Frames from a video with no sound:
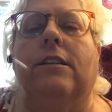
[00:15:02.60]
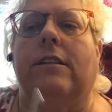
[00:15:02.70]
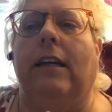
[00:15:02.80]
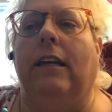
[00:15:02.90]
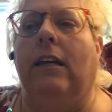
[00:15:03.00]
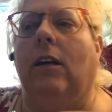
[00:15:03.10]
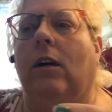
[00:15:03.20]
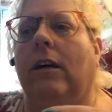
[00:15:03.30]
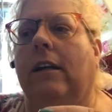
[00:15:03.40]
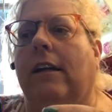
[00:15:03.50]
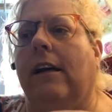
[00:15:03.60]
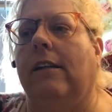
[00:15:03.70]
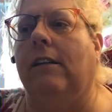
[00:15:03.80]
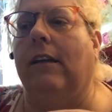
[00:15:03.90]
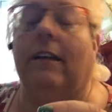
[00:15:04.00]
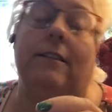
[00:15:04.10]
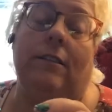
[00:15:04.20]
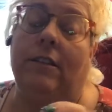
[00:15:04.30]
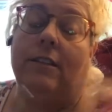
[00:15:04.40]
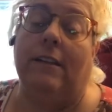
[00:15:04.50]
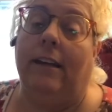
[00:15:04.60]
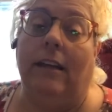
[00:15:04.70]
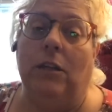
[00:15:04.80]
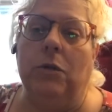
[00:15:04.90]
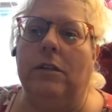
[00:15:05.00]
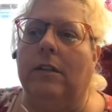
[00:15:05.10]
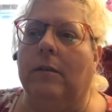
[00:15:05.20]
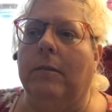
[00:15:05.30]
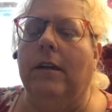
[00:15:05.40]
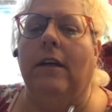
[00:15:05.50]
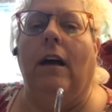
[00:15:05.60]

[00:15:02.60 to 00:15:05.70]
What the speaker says: just that, you know, I guess you just got to get used to them.